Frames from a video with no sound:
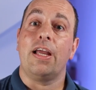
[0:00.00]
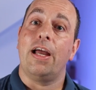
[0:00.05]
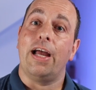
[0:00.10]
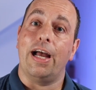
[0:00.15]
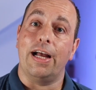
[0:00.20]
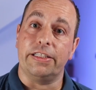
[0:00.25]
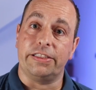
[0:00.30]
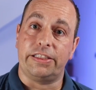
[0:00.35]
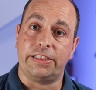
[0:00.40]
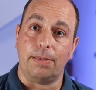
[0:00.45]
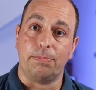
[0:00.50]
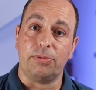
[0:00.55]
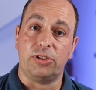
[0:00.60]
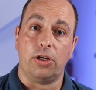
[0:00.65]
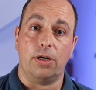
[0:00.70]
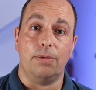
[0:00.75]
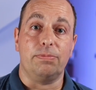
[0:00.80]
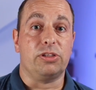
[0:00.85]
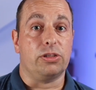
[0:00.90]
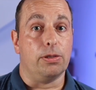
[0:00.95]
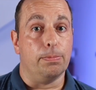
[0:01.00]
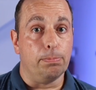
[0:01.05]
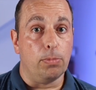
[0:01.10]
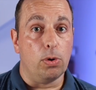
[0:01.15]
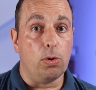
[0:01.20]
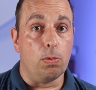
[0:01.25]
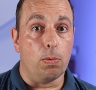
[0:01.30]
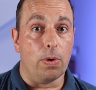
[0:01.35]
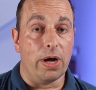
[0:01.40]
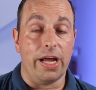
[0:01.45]
and sometimes the
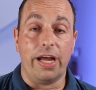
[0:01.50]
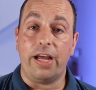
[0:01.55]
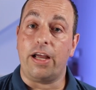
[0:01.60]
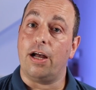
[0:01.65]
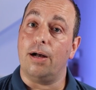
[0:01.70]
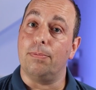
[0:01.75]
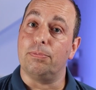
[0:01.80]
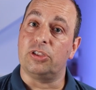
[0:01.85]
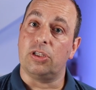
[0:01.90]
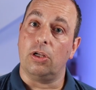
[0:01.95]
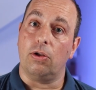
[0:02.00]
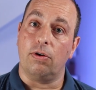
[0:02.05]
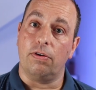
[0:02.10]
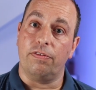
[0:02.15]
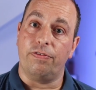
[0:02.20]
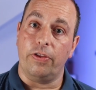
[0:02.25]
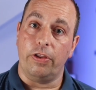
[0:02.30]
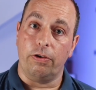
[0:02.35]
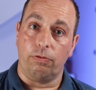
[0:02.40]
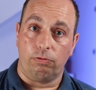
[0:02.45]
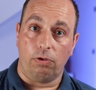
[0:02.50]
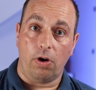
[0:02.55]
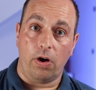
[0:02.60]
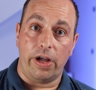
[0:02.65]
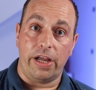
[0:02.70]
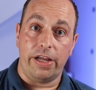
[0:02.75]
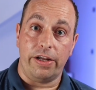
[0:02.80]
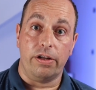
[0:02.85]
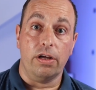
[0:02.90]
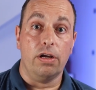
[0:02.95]
malware comes along for the
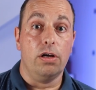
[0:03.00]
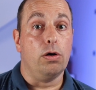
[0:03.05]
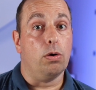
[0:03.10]
ride